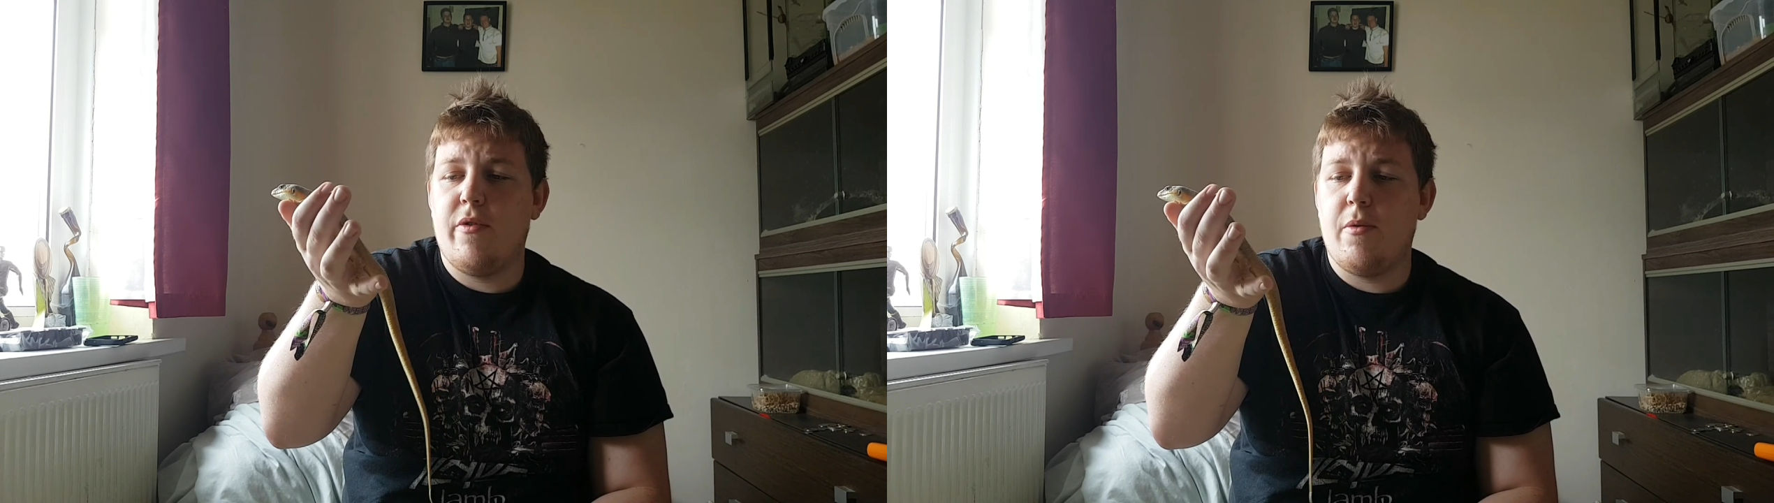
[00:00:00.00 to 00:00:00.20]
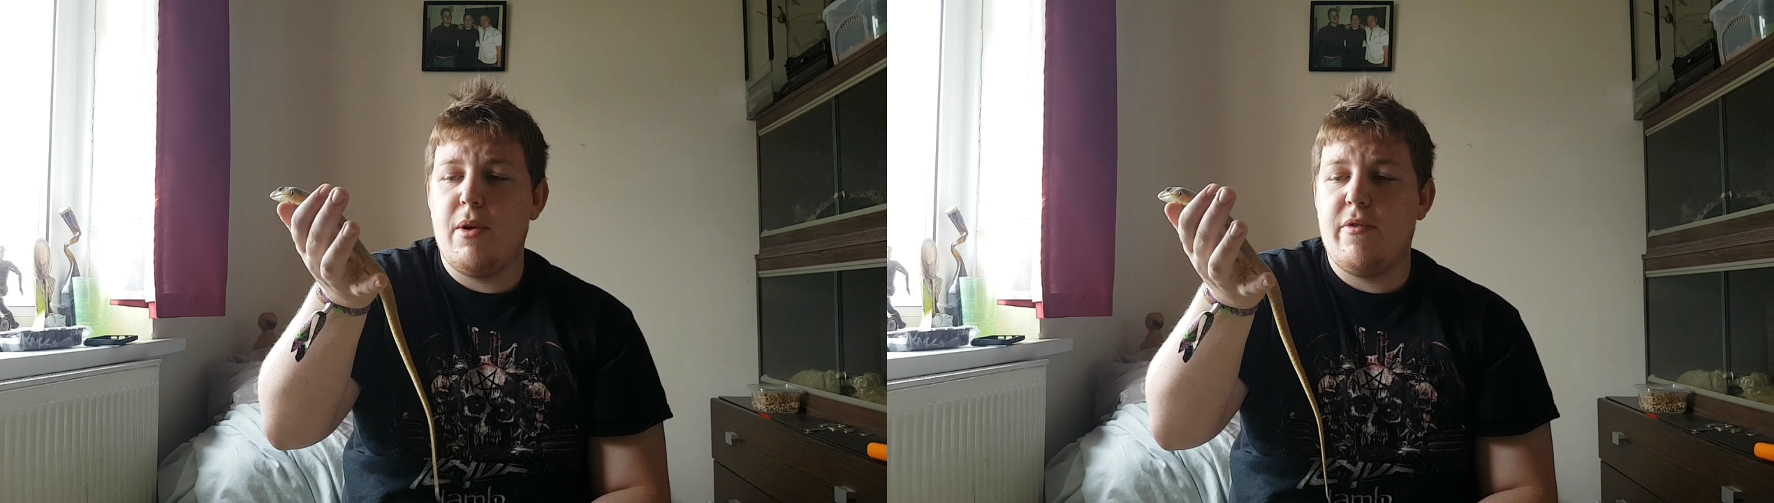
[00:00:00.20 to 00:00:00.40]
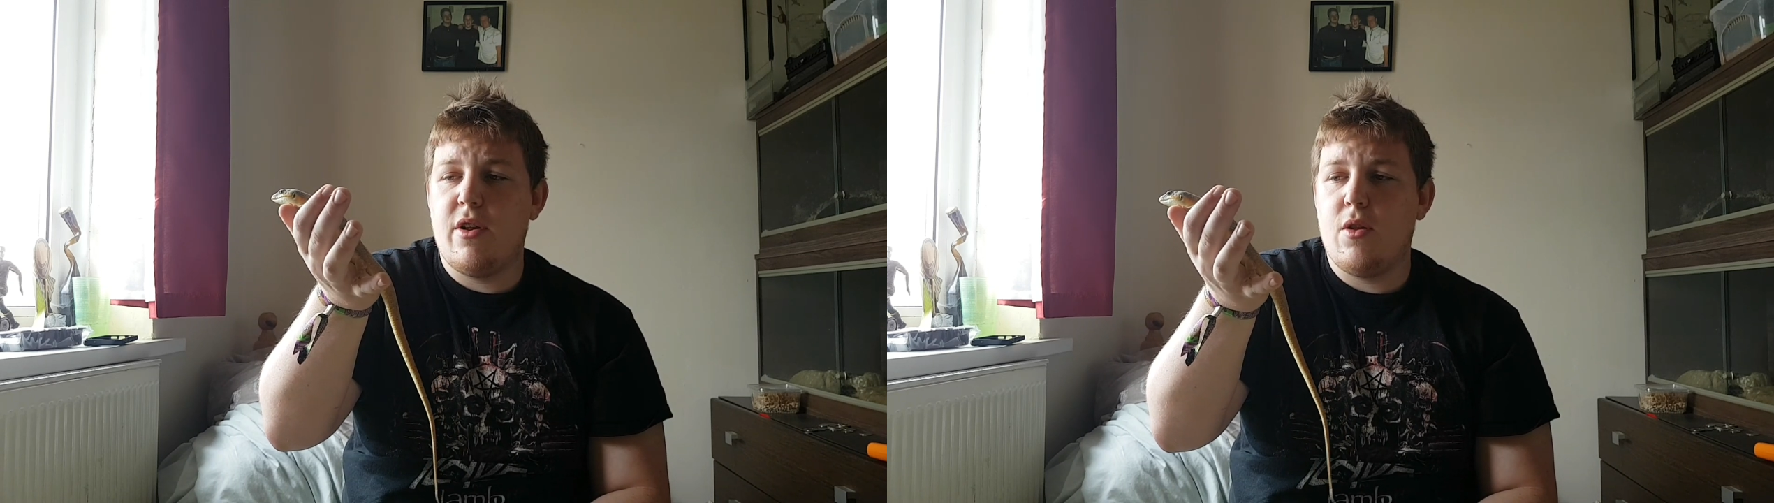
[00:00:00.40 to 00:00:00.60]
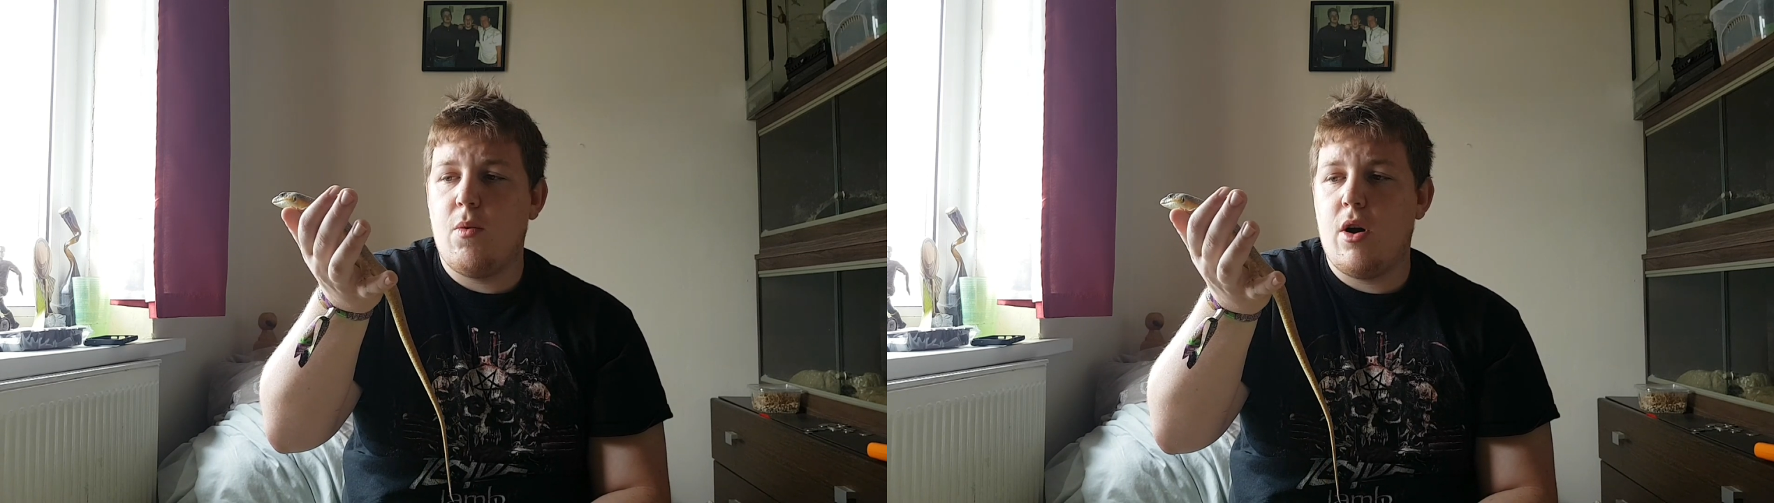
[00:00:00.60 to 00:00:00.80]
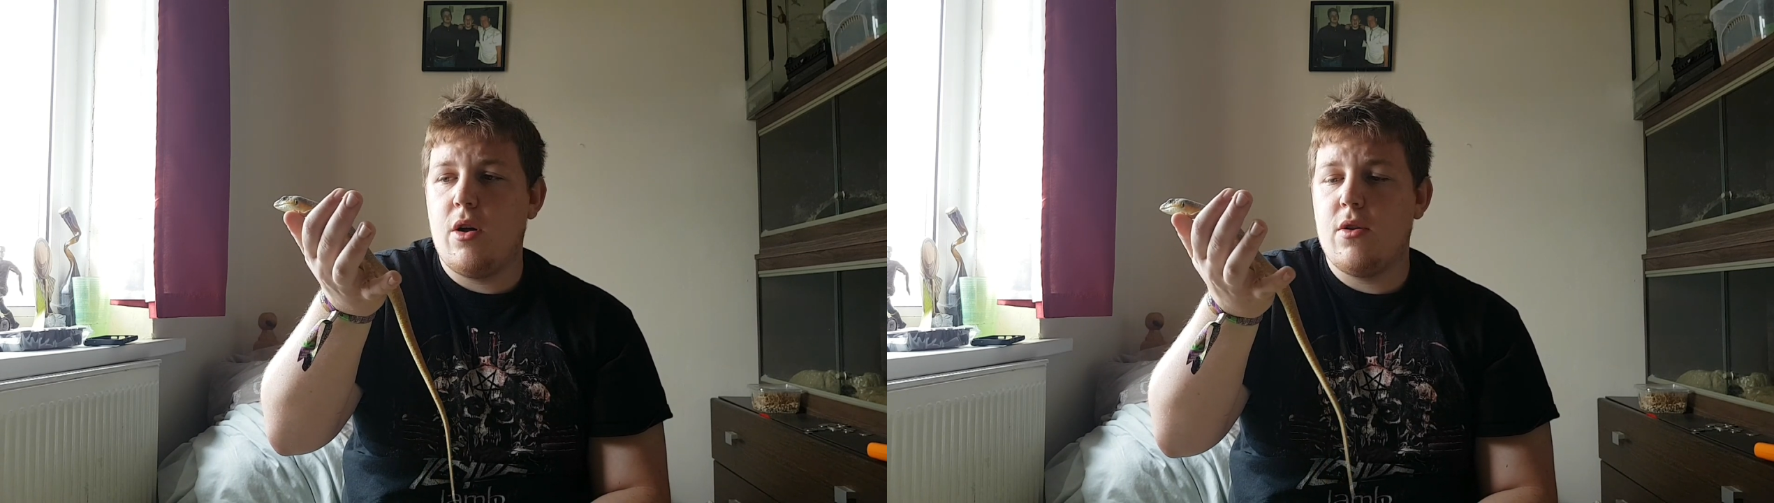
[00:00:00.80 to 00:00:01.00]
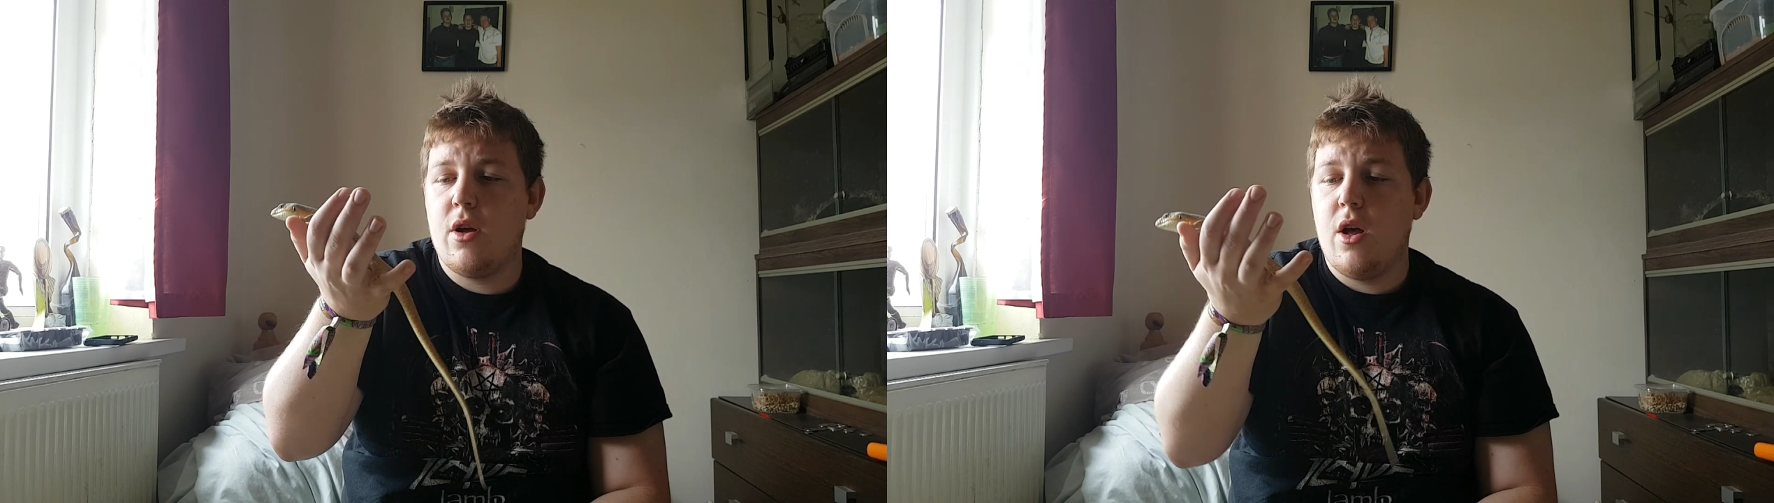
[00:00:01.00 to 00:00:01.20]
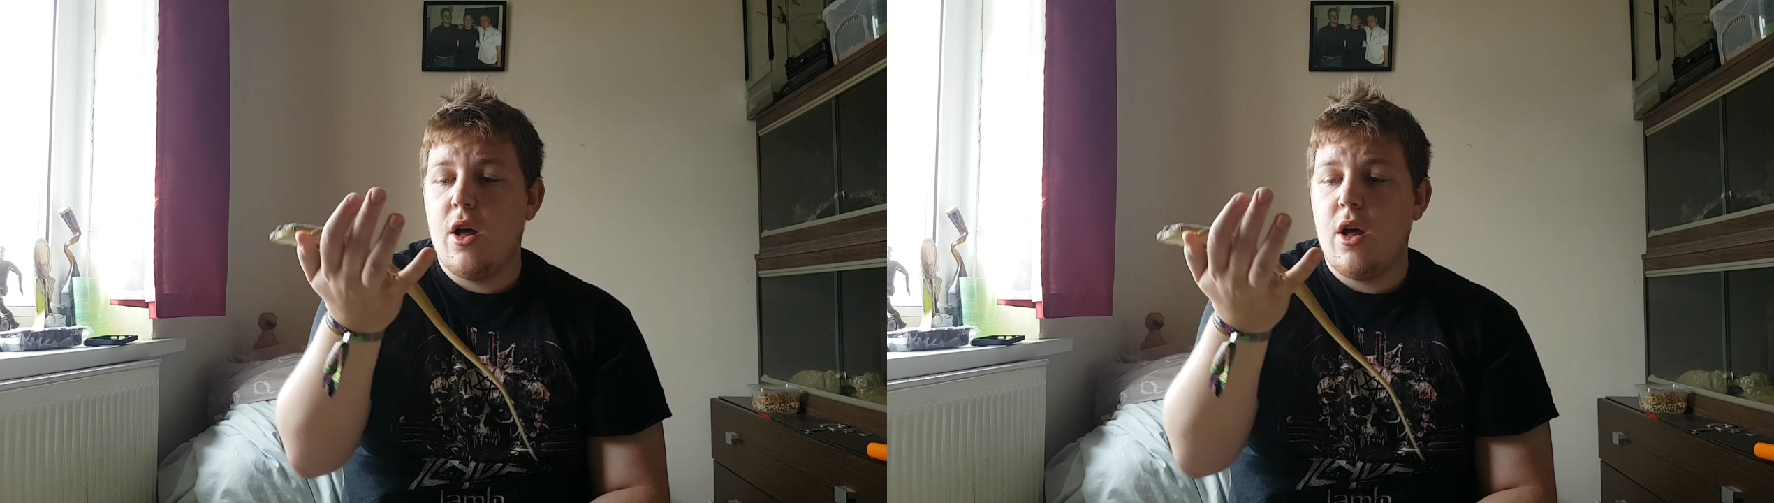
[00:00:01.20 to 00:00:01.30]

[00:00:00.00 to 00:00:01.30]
living in the wild.